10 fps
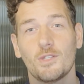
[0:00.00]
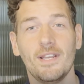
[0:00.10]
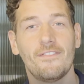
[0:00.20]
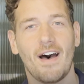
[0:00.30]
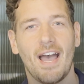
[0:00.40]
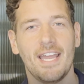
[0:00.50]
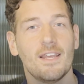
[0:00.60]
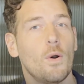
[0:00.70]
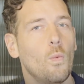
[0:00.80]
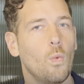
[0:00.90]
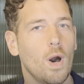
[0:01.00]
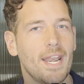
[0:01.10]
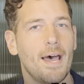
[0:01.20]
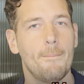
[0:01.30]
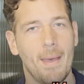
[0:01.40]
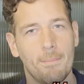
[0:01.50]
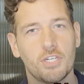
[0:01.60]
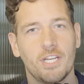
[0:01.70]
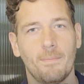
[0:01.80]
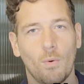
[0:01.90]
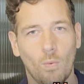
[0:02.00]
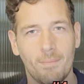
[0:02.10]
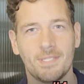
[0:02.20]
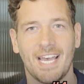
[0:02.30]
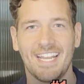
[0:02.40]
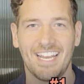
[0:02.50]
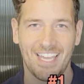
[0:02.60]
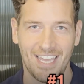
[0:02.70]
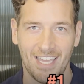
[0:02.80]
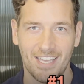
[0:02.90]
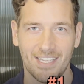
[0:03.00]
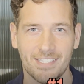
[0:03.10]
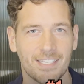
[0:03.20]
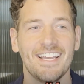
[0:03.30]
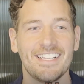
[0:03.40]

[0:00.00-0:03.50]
we defined what a membership website is.